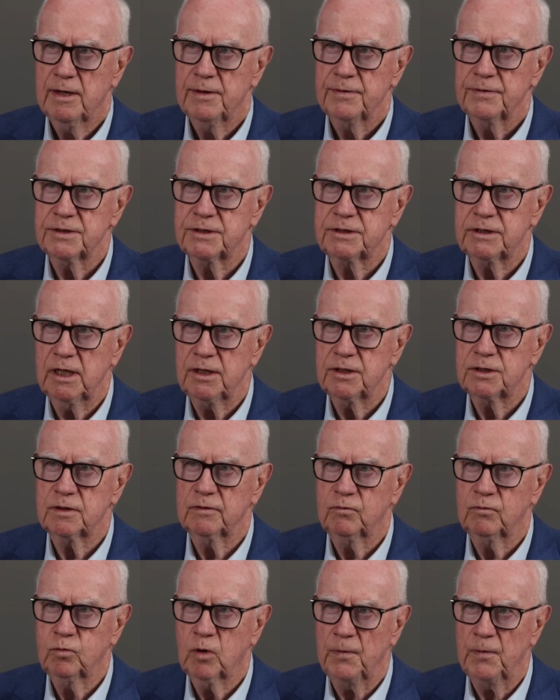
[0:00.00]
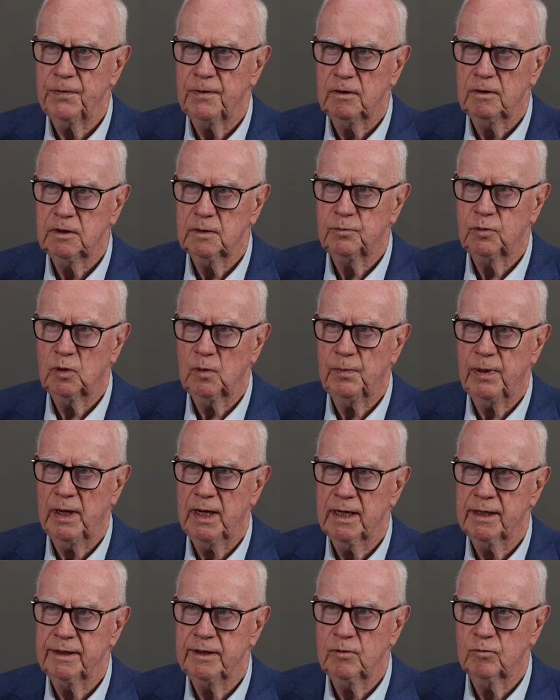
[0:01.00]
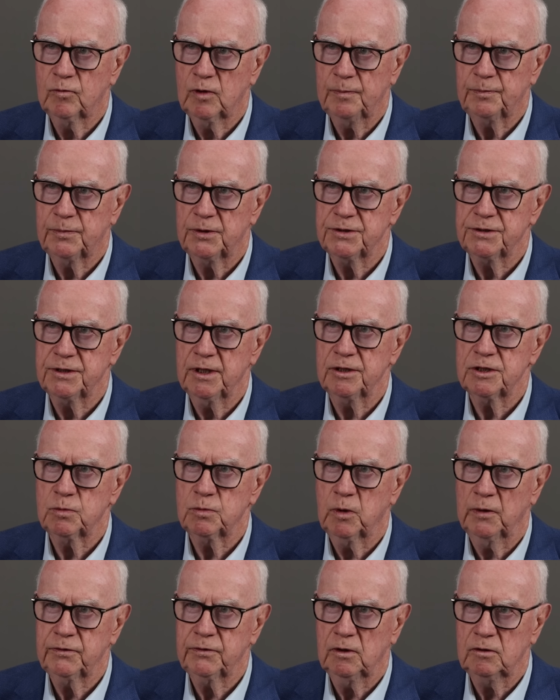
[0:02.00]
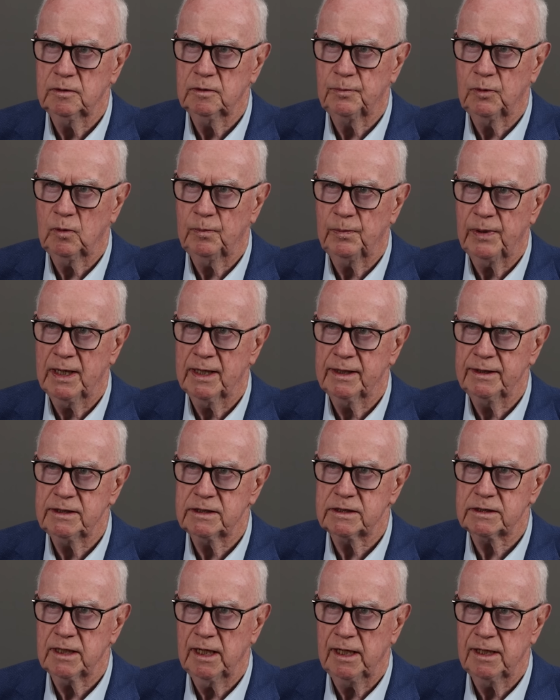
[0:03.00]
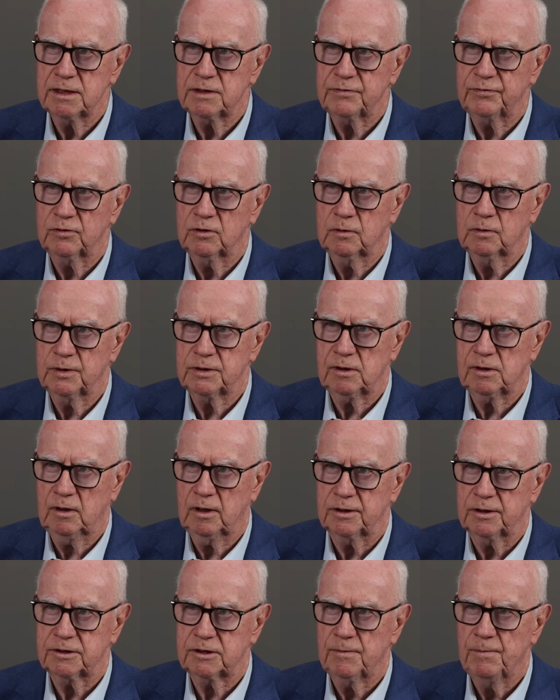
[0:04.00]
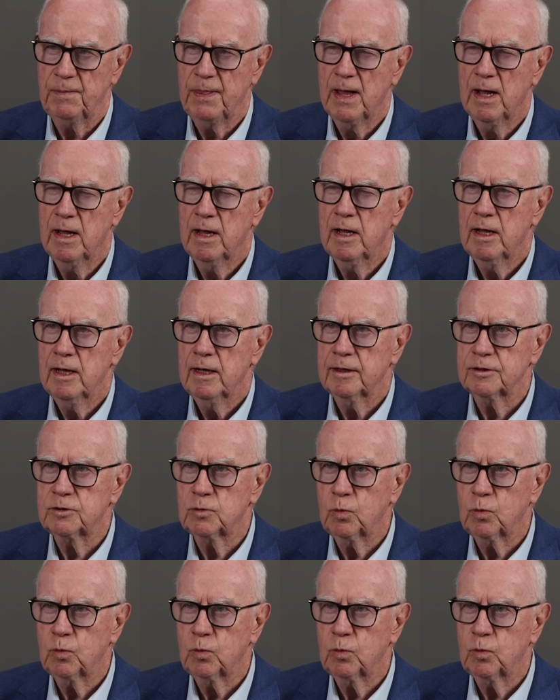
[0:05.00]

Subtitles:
The sense of what the Liberal Party represents, what the Liberal Party stands for, was lost. It's